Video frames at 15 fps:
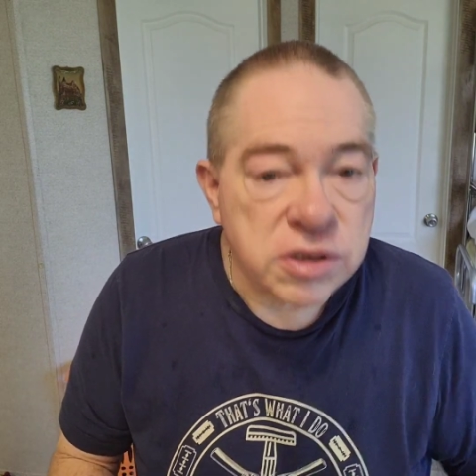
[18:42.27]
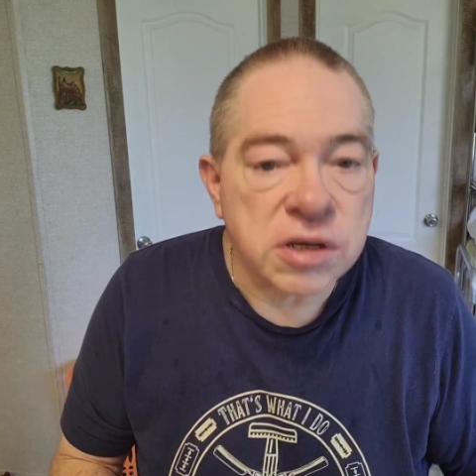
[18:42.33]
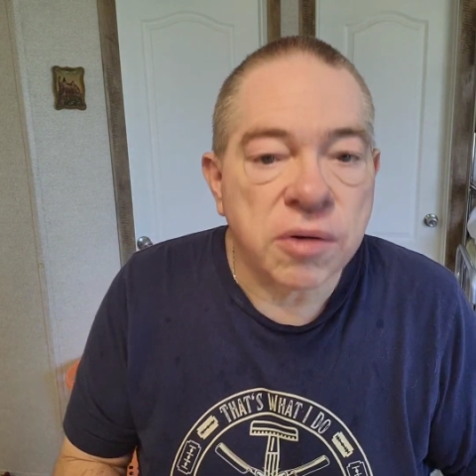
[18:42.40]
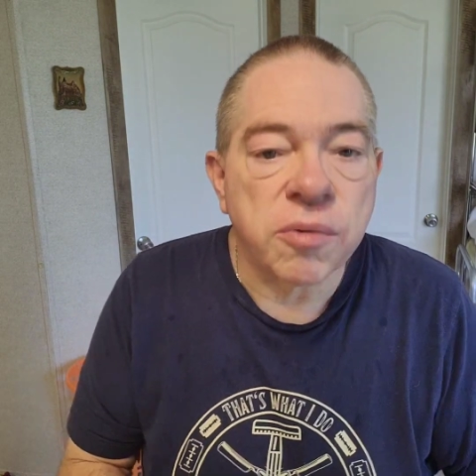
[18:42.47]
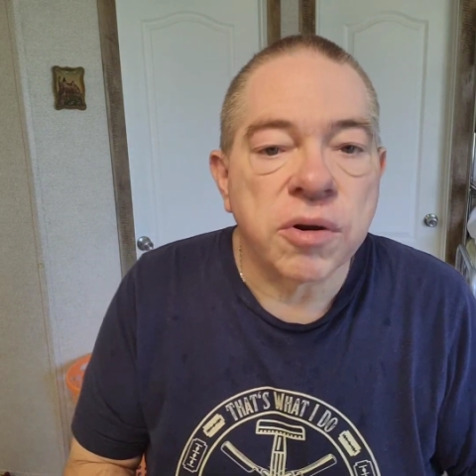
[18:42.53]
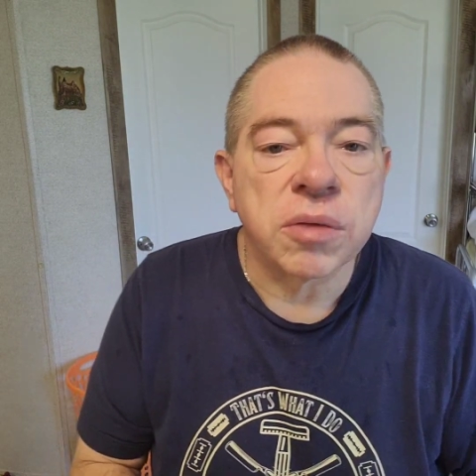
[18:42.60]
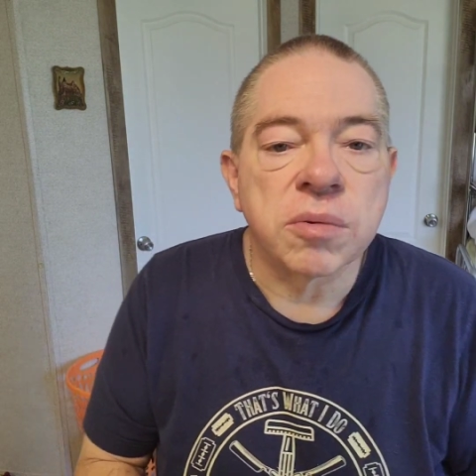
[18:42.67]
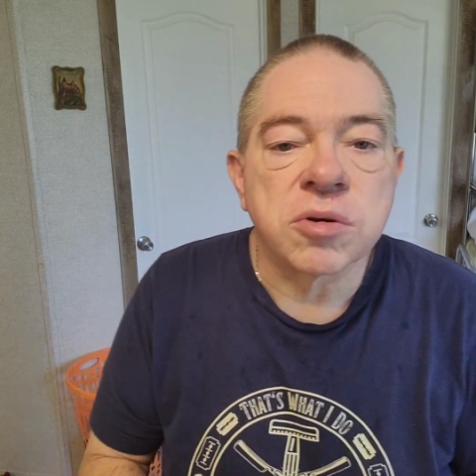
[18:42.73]
is not
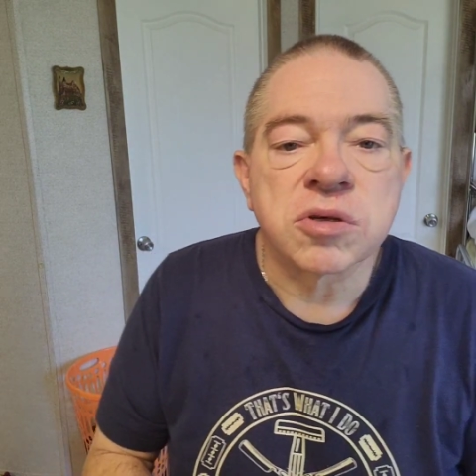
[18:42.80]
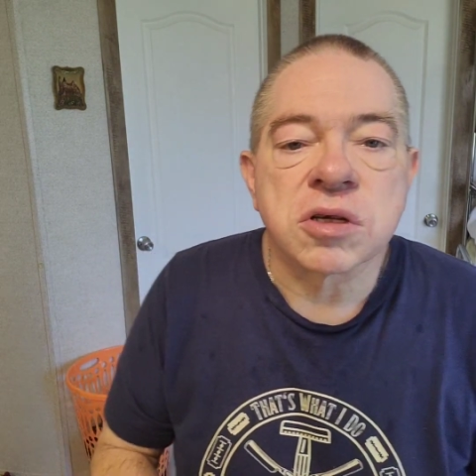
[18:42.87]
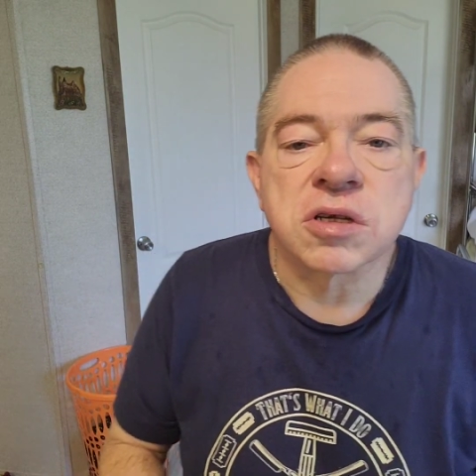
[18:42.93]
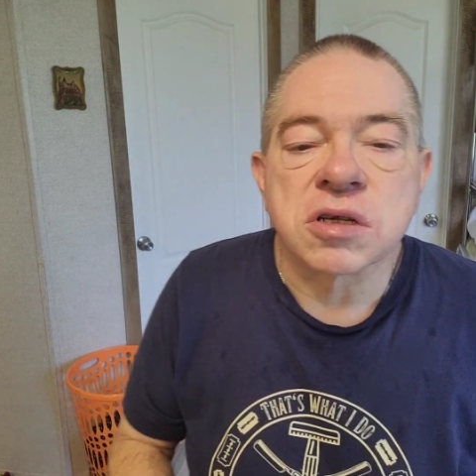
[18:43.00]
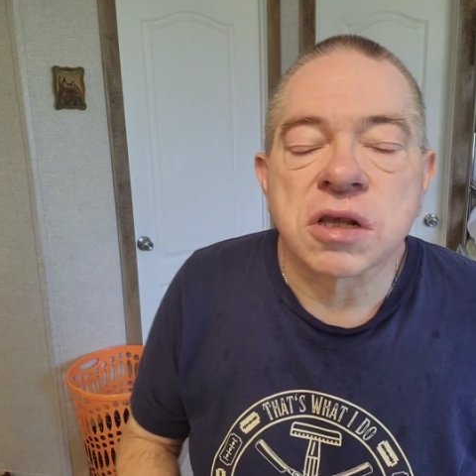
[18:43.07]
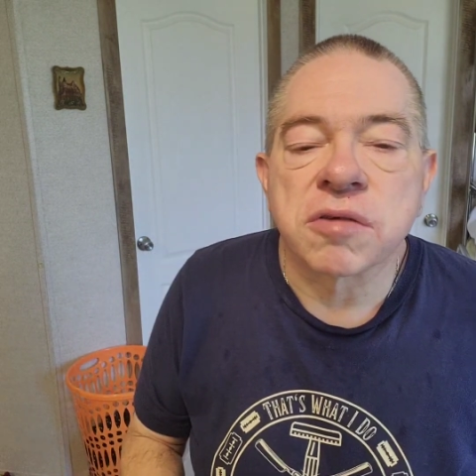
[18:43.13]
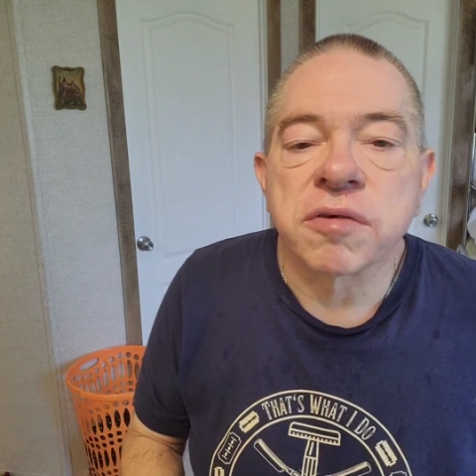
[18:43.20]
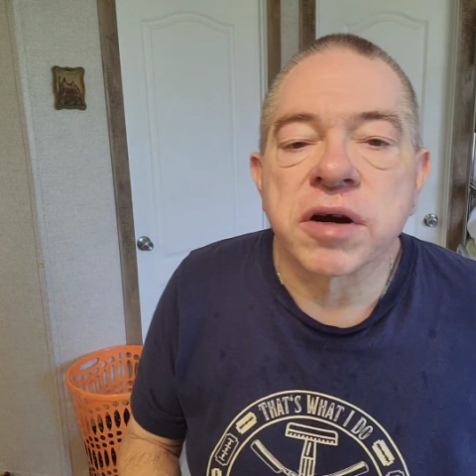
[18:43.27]
one of the most
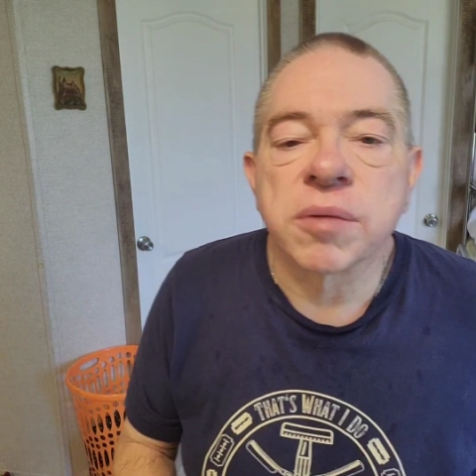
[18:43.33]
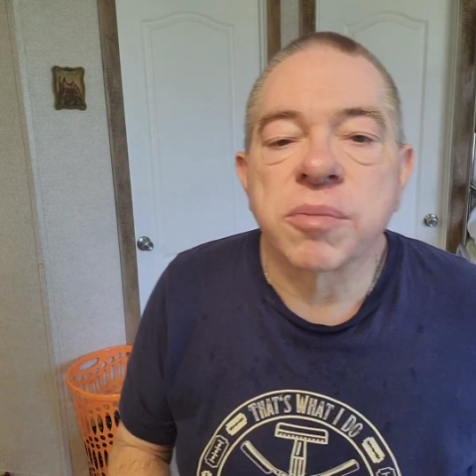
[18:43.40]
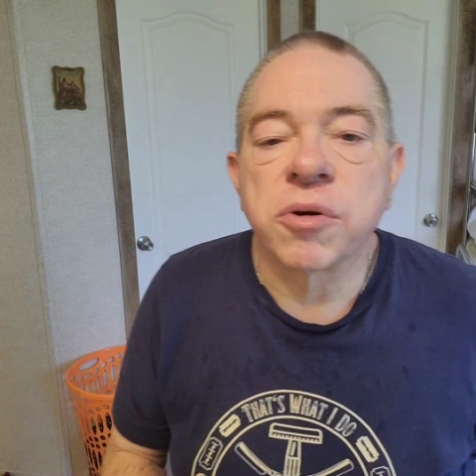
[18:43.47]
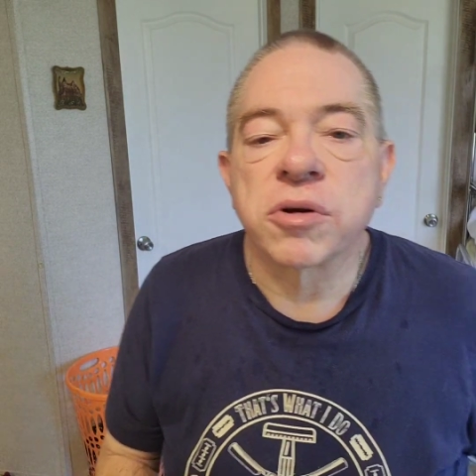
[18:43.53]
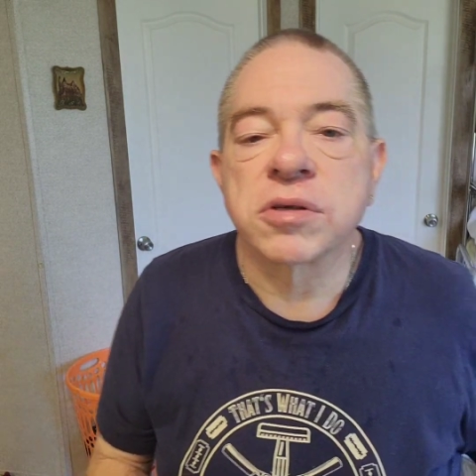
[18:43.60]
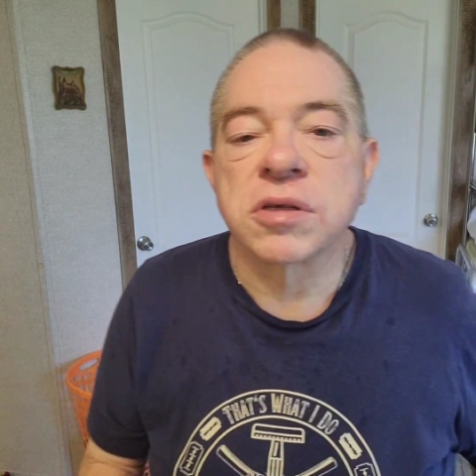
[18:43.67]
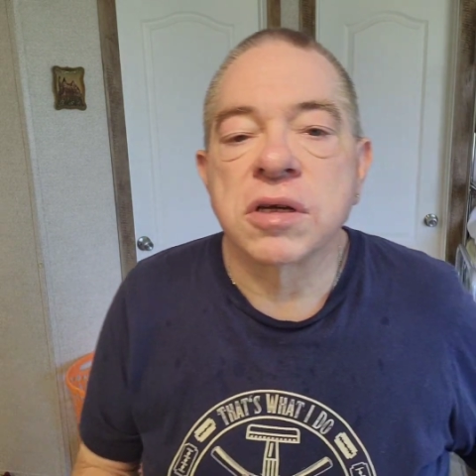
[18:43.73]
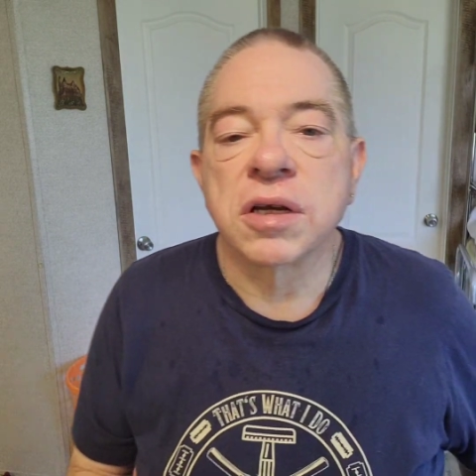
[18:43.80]
exhilarating
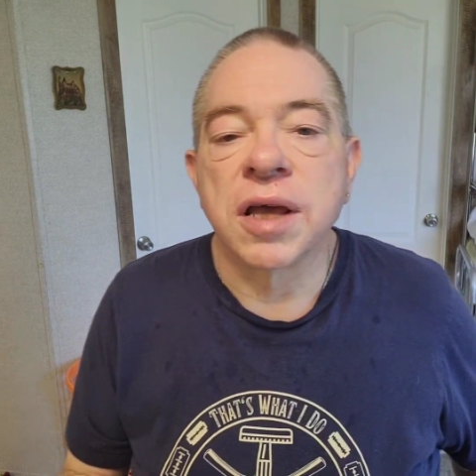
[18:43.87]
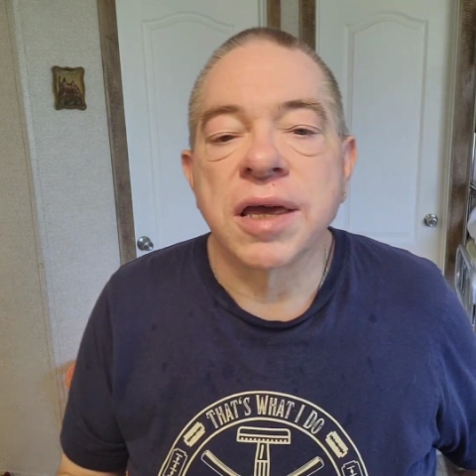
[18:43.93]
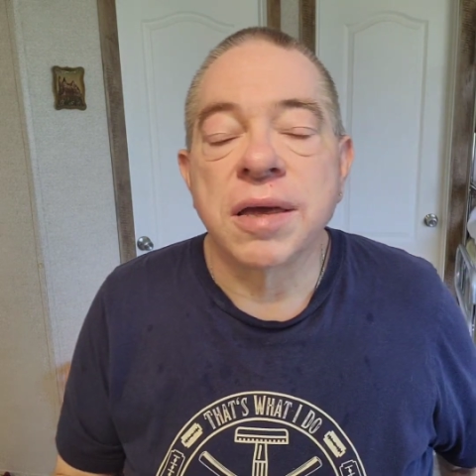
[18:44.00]
parts of your day.